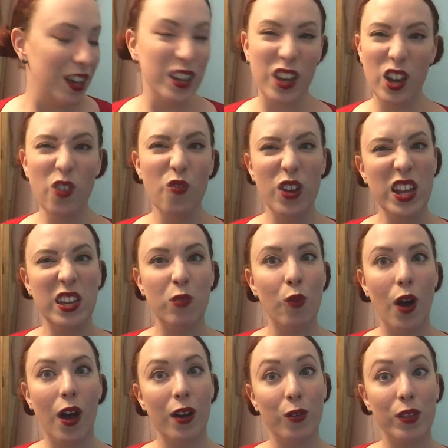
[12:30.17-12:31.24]
going to really
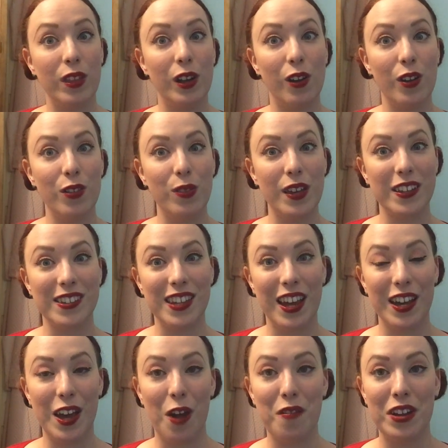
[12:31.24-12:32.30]
work with a lot of things that I
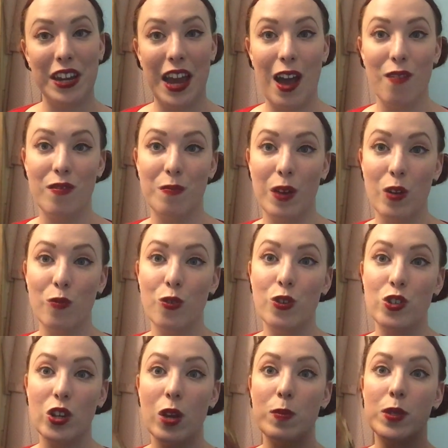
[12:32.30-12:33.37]
currently have in my
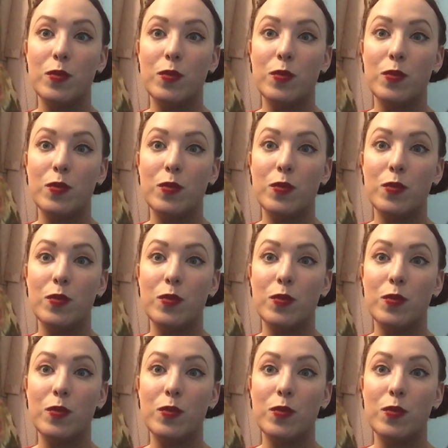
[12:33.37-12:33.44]
wardrobe.